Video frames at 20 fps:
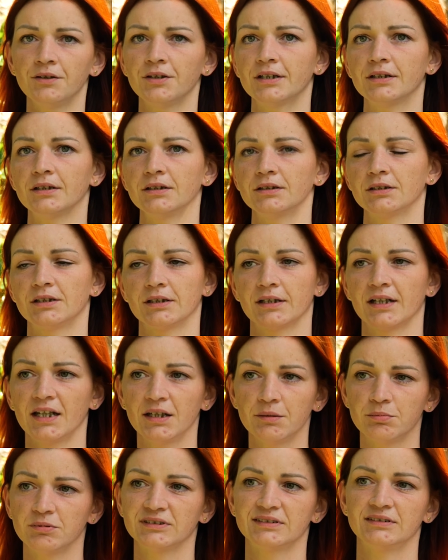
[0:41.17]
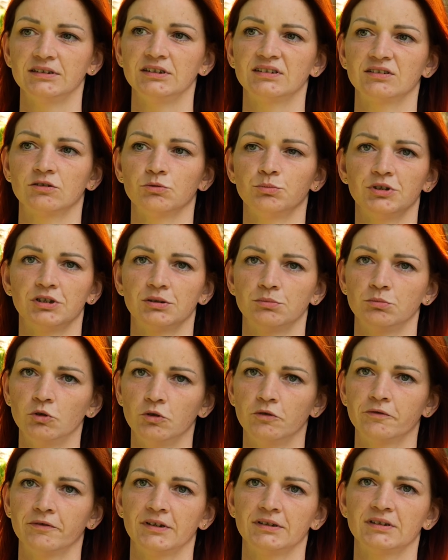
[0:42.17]
The cables needs to be
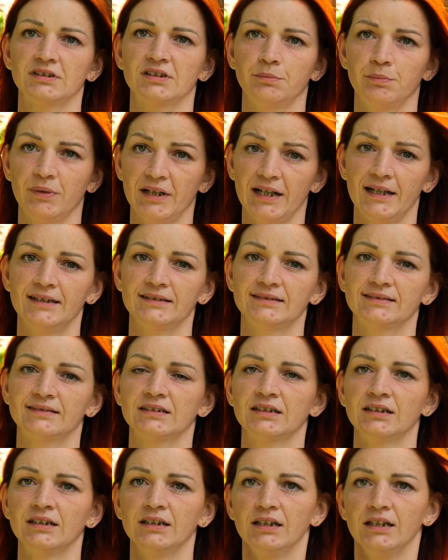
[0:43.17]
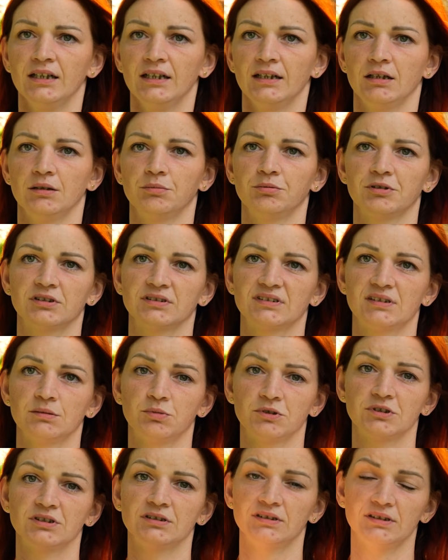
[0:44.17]
removed and replaced because the
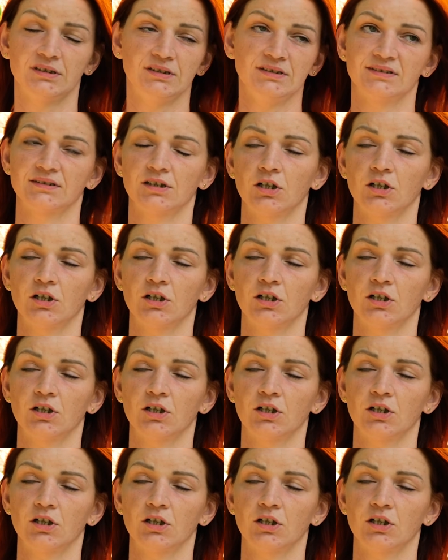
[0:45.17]
body is